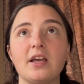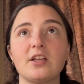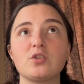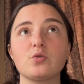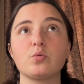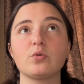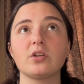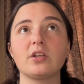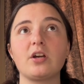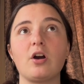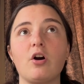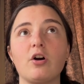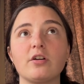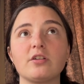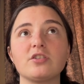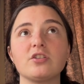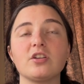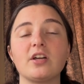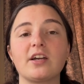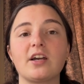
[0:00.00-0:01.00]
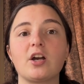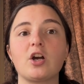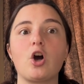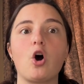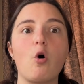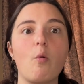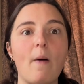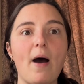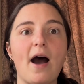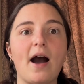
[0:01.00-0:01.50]
It's really hard to like
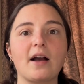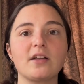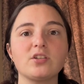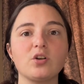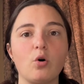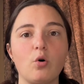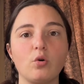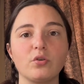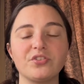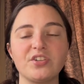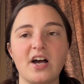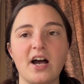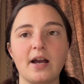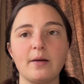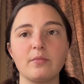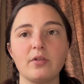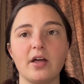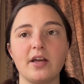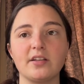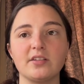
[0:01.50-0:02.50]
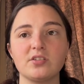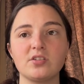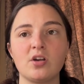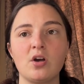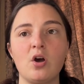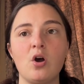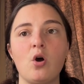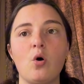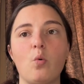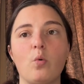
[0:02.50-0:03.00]
go back to old timelines
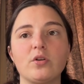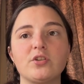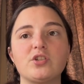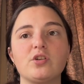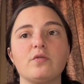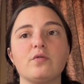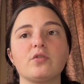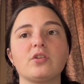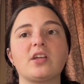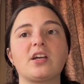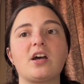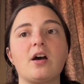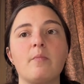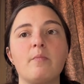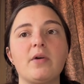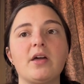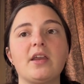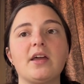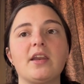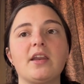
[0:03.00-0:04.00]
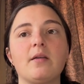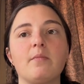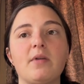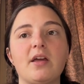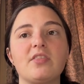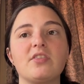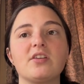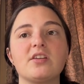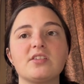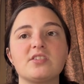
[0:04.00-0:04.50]
once you've really committed and
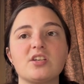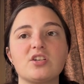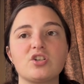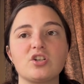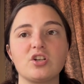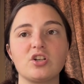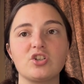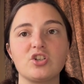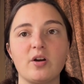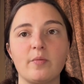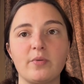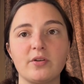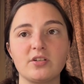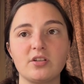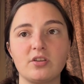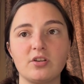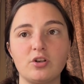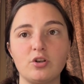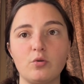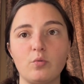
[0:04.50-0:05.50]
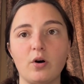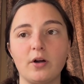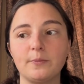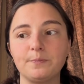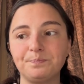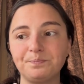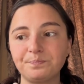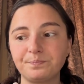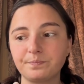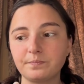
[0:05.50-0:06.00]
made the decision to jump into the new one.